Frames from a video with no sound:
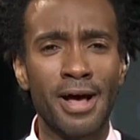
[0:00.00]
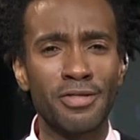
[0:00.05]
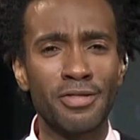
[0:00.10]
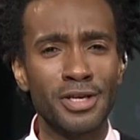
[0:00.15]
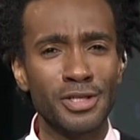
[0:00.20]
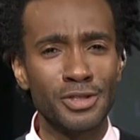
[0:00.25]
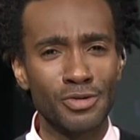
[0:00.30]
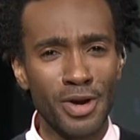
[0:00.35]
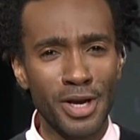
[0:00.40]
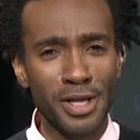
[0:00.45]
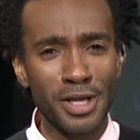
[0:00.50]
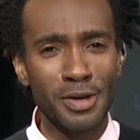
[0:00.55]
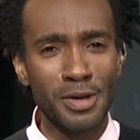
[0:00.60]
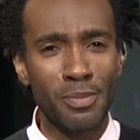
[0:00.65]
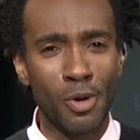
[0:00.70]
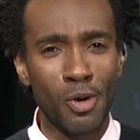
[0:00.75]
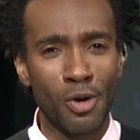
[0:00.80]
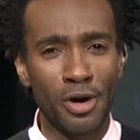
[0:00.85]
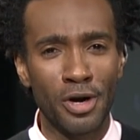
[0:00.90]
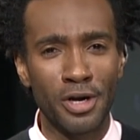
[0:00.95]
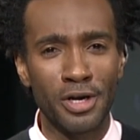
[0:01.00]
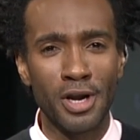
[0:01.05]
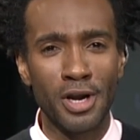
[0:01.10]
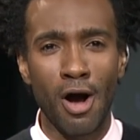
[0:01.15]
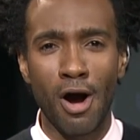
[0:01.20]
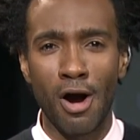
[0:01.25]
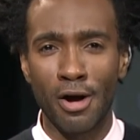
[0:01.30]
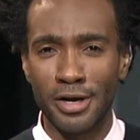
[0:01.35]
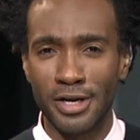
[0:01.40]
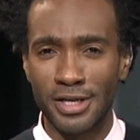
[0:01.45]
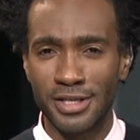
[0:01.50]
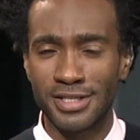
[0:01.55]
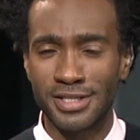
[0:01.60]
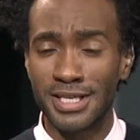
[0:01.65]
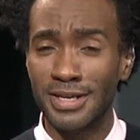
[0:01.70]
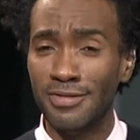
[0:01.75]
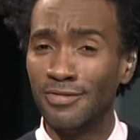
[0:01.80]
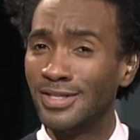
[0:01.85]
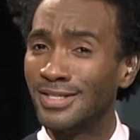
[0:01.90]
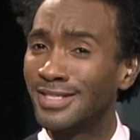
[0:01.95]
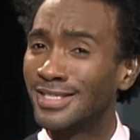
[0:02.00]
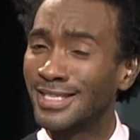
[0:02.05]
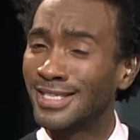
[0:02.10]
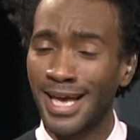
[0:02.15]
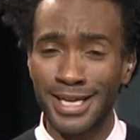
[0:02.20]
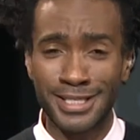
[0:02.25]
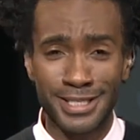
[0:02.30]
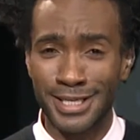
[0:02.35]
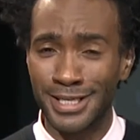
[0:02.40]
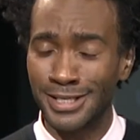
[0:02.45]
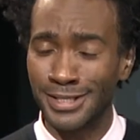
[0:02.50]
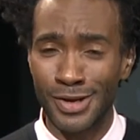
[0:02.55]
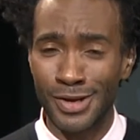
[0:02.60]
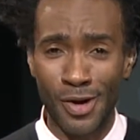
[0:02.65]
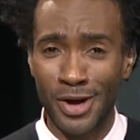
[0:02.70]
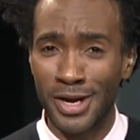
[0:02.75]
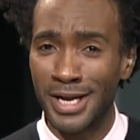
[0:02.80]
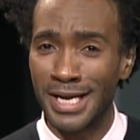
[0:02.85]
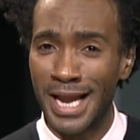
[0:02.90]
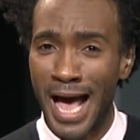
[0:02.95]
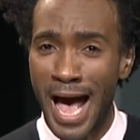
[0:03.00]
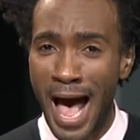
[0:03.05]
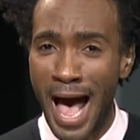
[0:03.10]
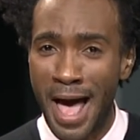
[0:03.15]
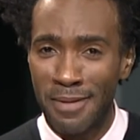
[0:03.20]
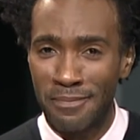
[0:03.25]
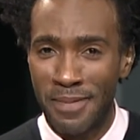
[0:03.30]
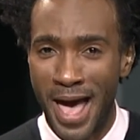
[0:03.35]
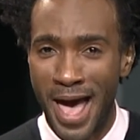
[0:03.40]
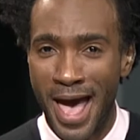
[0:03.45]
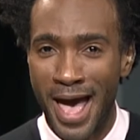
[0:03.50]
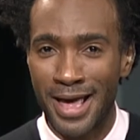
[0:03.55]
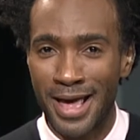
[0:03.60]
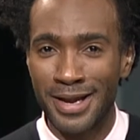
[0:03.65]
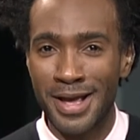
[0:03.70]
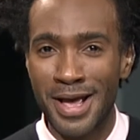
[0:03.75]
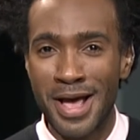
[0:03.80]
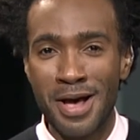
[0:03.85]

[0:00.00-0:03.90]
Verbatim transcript: the Israeli born artist even sketches on an iPad,